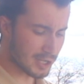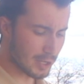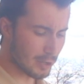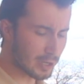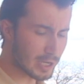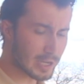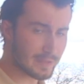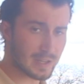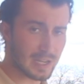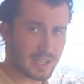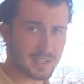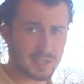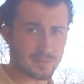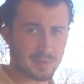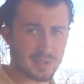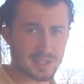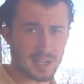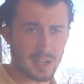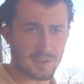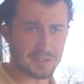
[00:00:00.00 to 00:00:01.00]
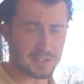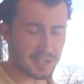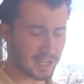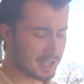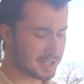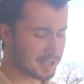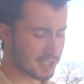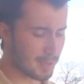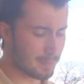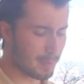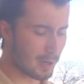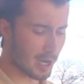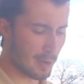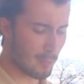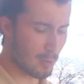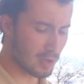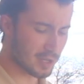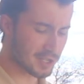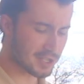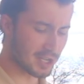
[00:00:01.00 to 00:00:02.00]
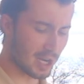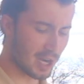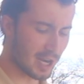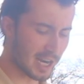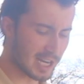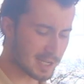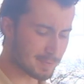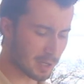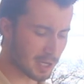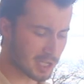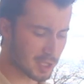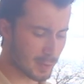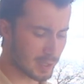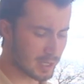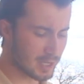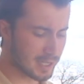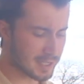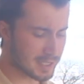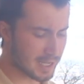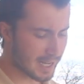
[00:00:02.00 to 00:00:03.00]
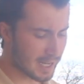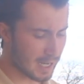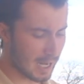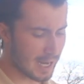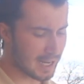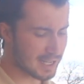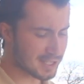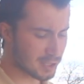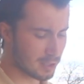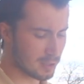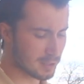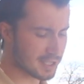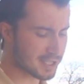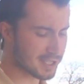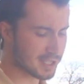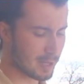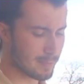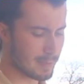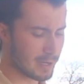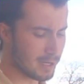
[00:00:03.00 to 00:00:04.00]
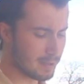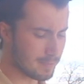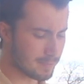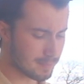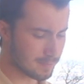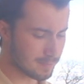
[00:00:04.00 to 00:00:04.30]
alright if there's some stuff sticking to the bottom or the sides, because we're going to deglaze all this in a minute.